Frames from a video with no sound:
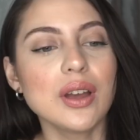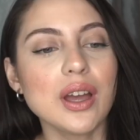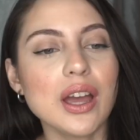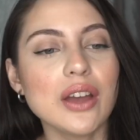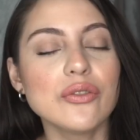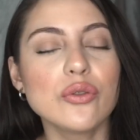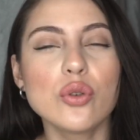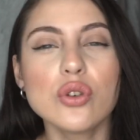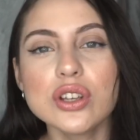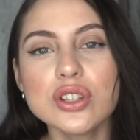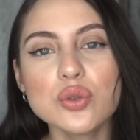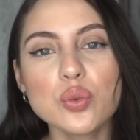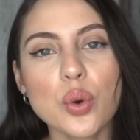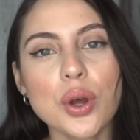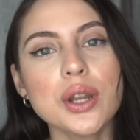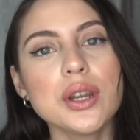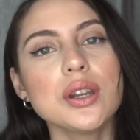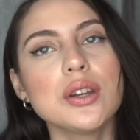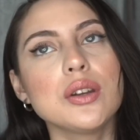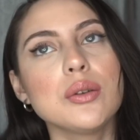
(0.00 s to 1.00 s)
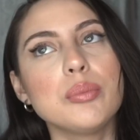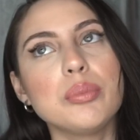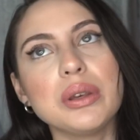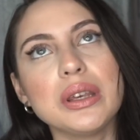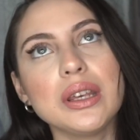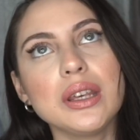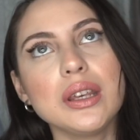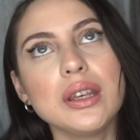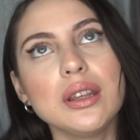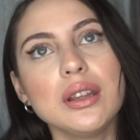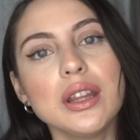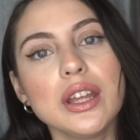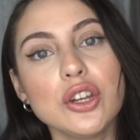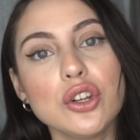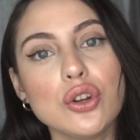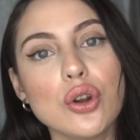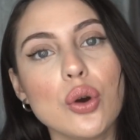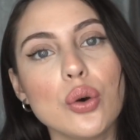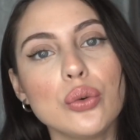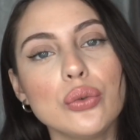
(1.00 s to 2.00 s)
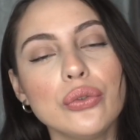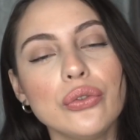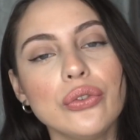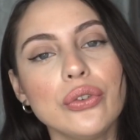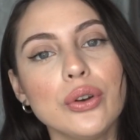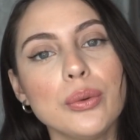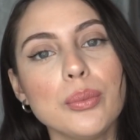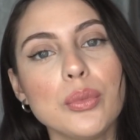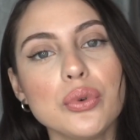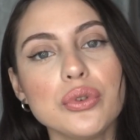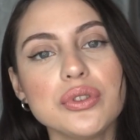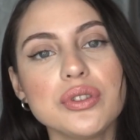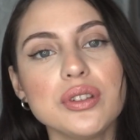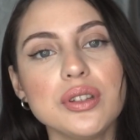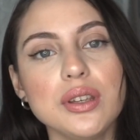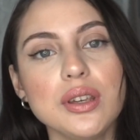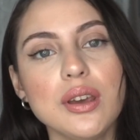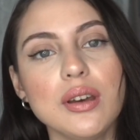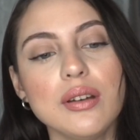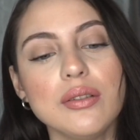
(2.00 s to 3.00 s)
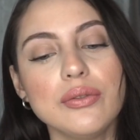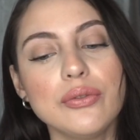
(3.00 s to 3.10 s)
I've always wanted to be like known for mostly